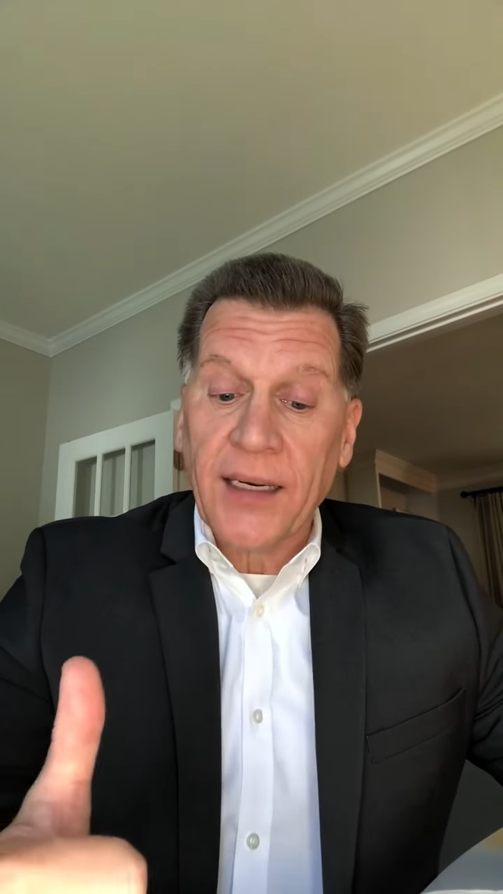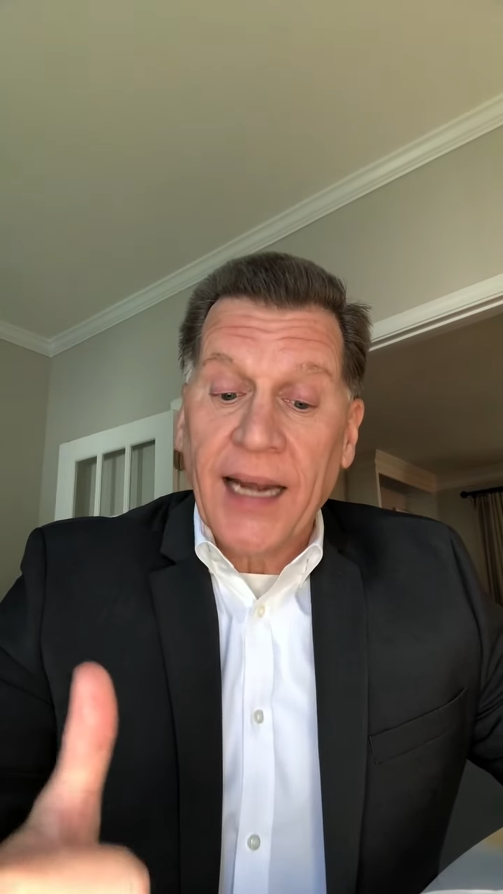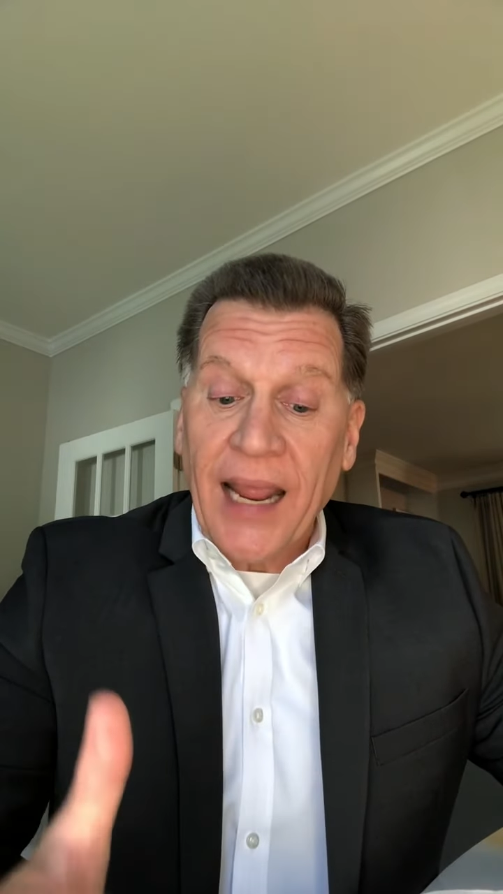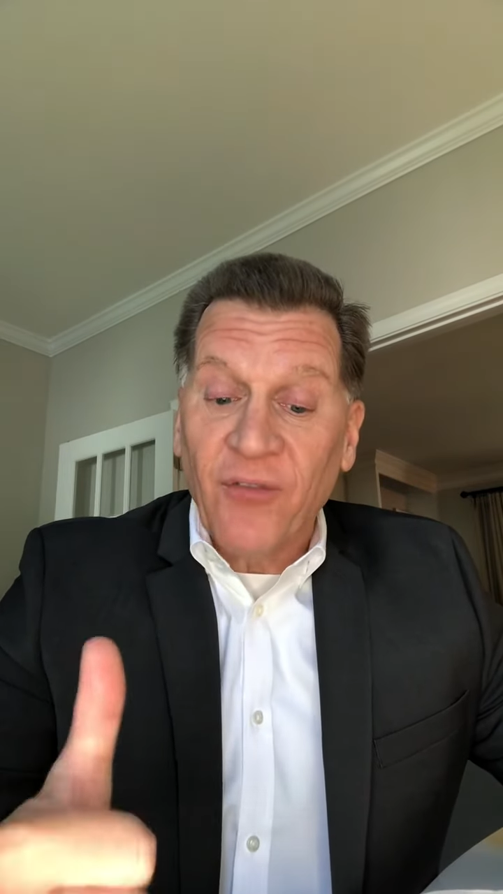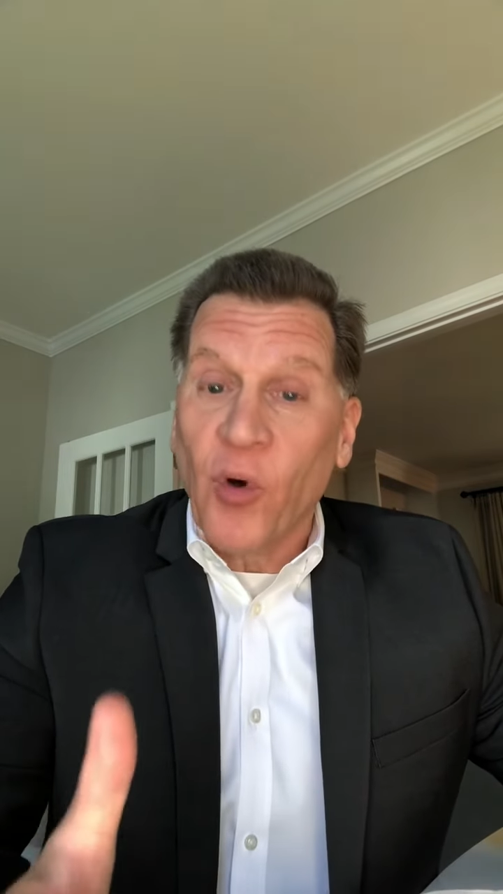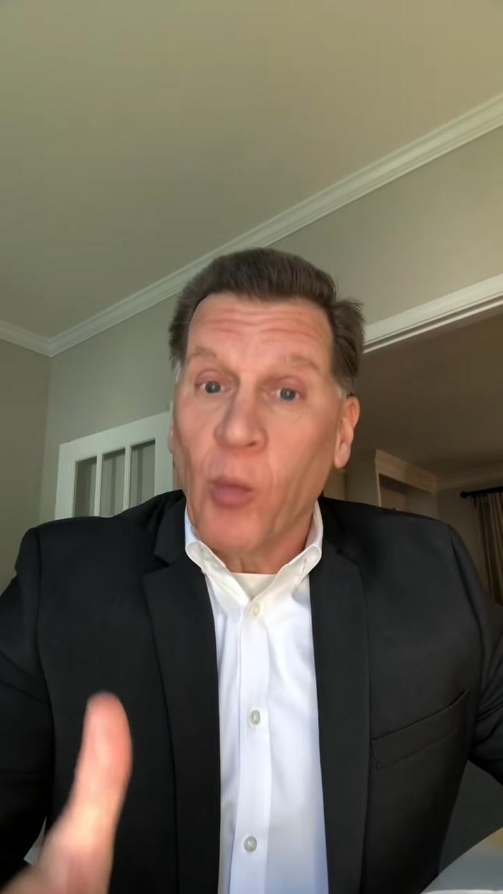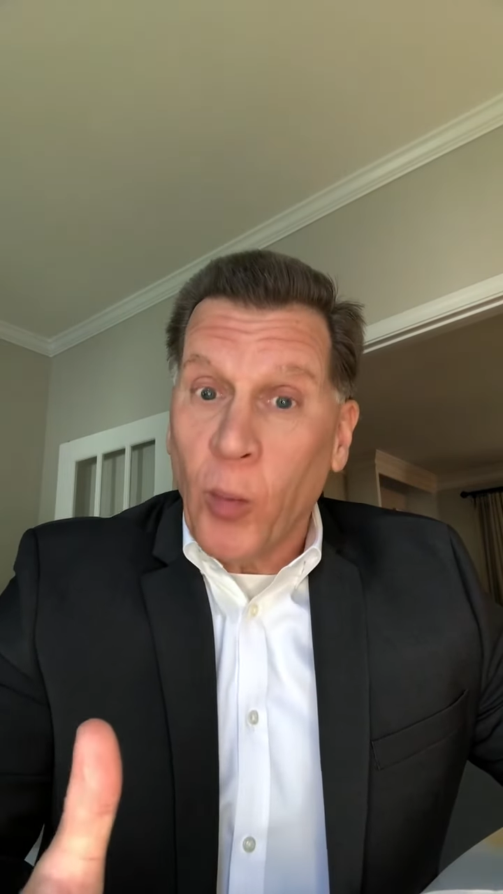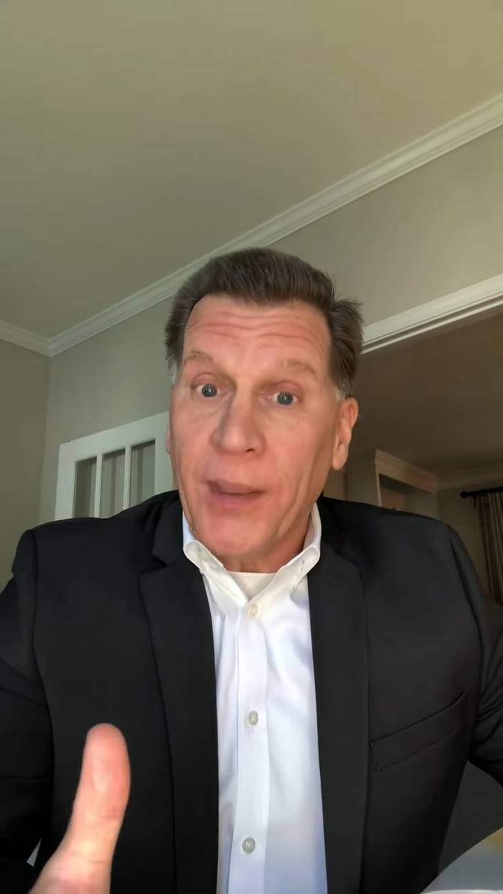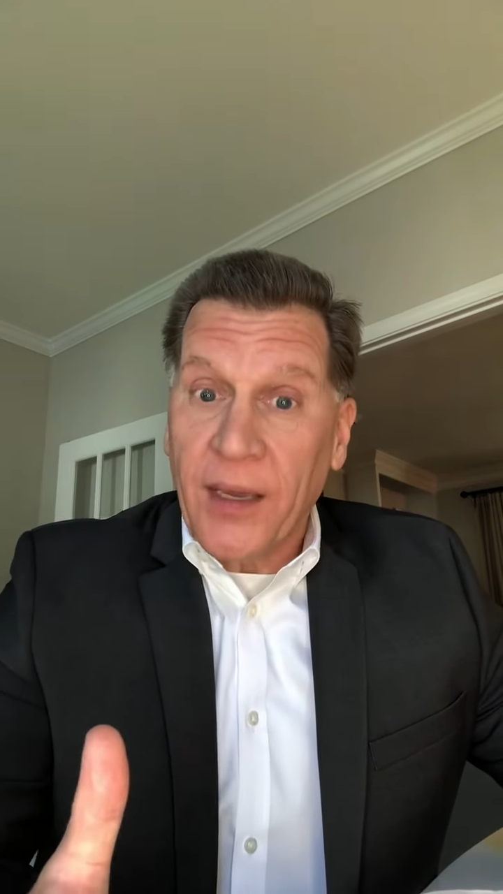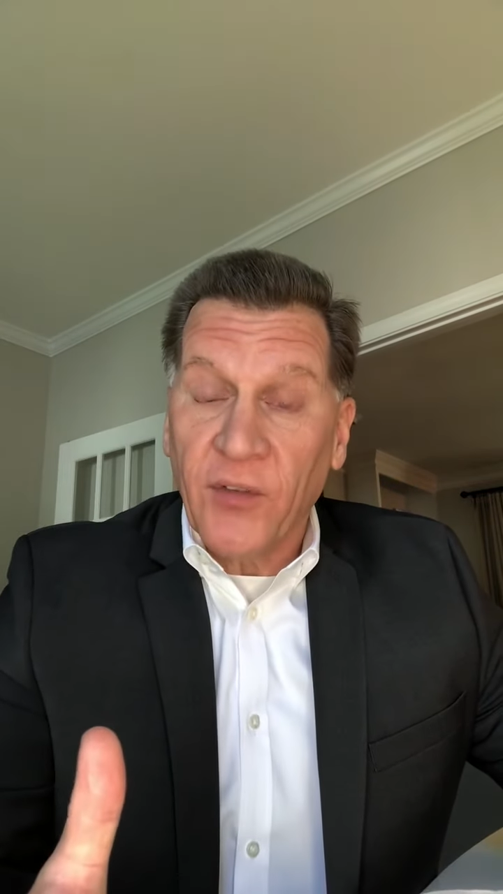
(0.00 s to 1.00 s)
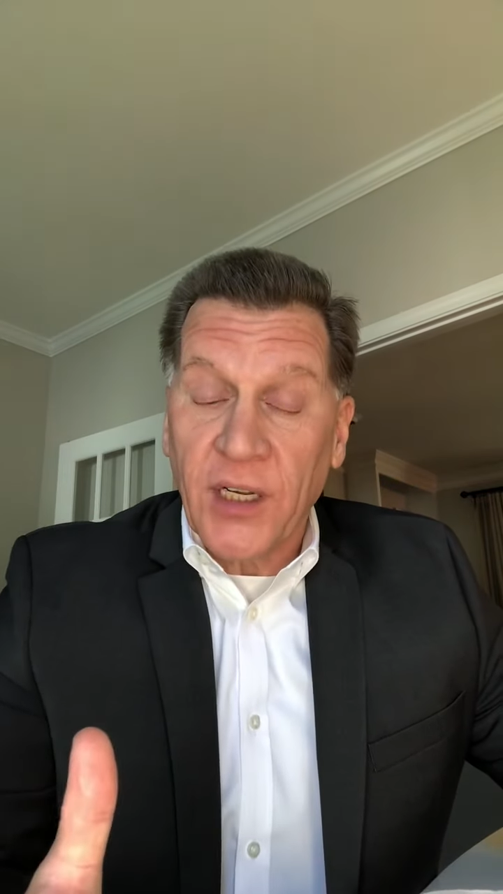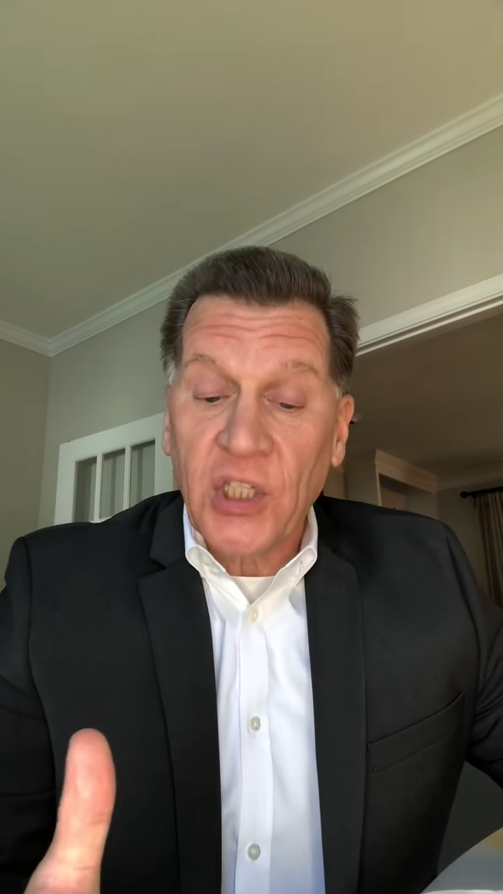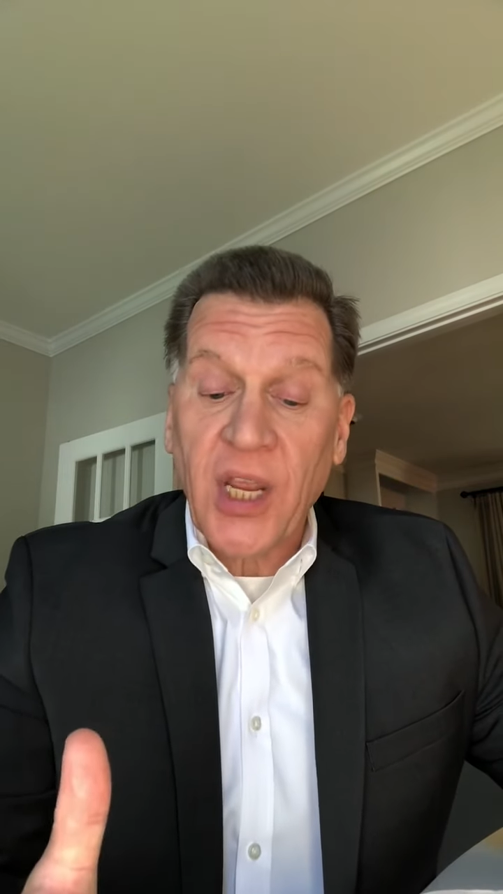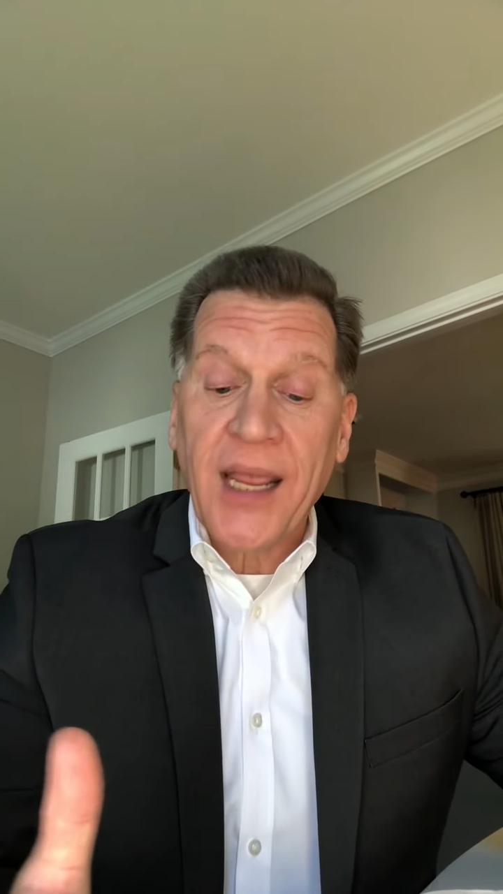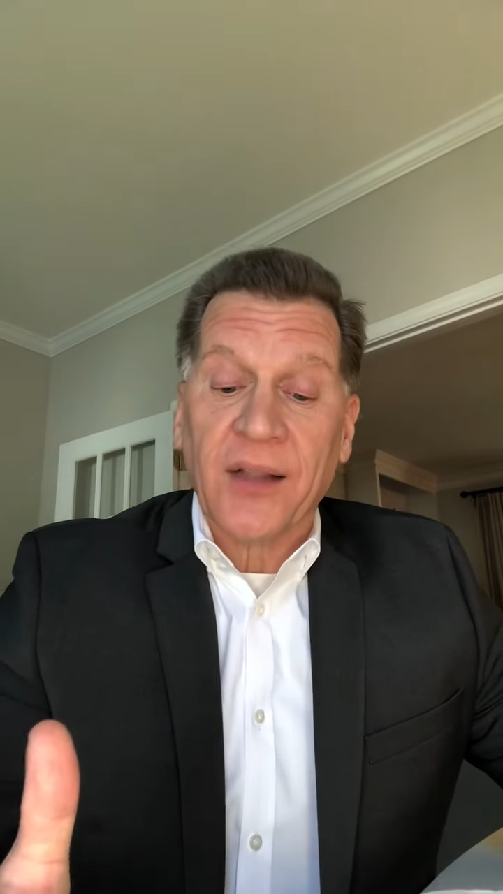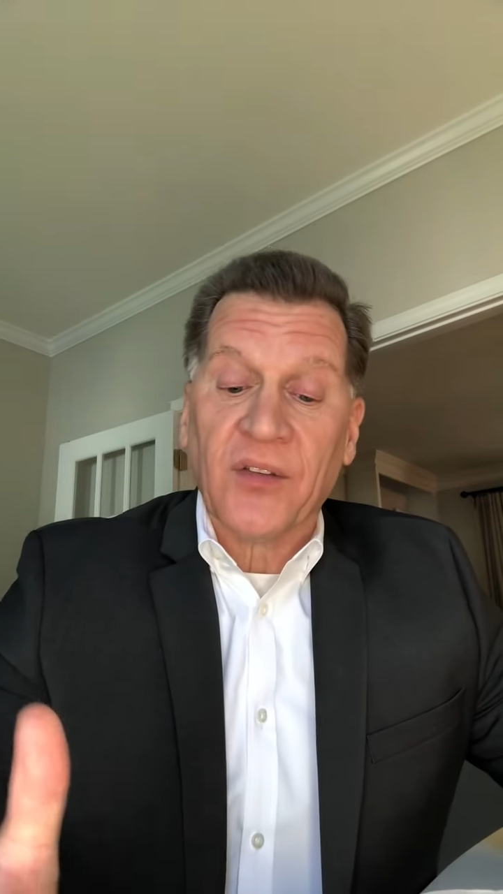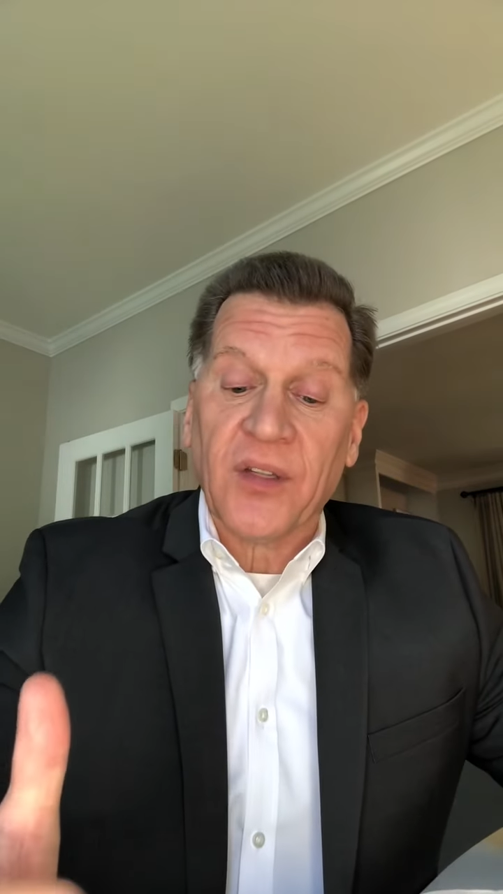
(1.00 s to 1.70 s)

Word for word: and everyone will be given a chance.